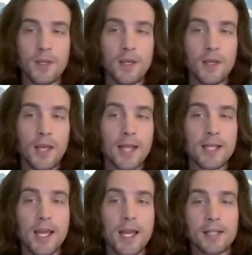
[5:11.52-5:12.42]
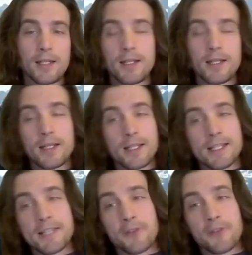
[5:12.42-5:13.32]
And again, this is a
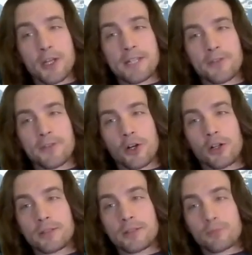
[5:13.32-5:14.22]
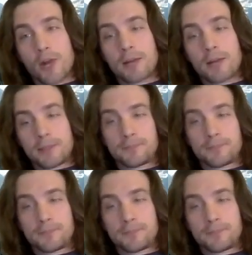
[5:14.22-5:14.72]
very difficult problem.